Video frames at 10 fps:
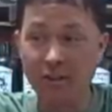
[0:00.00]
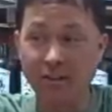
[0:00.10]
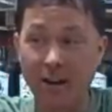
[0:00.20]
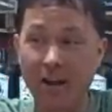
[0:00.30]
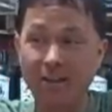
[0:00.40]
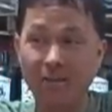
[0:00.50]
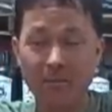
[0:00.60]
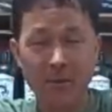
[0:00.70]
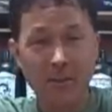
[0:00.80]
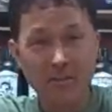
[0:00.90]
or these guys,
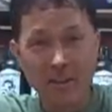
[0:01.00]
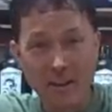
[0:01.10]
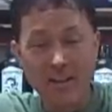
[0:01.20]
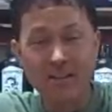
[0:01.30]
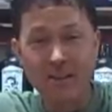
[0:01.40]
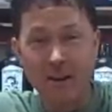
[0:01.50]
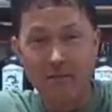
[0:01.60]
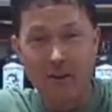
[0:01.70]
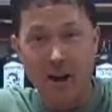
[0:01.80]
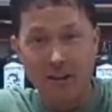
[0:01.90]
the
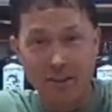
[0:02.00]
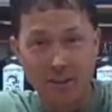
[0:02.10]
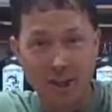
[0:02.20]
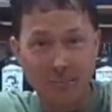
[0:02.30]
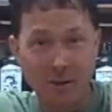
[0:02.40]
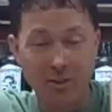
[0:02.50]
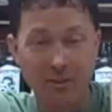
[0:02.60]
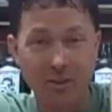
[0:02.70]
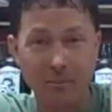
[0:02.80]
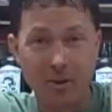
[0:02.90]
insect frass. I talked about
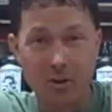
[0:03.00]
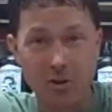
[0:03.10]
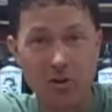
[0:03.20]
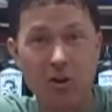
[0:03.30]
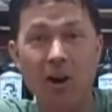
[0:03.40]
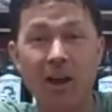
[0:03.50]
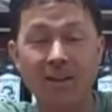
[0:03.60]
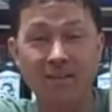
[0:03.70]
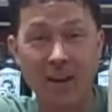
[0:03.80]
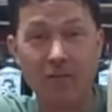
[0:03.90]
this a little bit earlier.
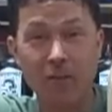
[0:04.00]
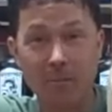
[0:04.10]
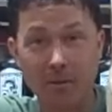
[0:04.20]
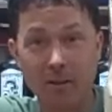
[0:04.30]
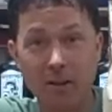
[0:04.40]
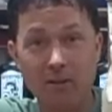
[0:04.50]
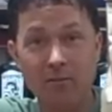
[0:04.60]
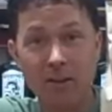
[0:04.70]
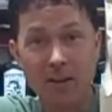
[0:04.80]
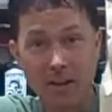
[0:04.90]
I definitely
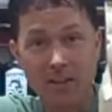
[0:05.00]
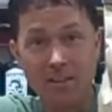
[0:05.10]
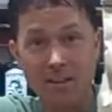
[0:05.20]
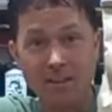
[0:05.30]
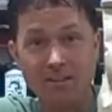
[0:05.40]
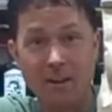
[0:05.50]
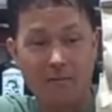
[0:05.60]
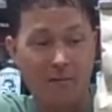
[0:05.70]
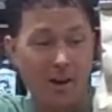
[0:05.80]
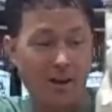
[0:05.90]
believe in the insect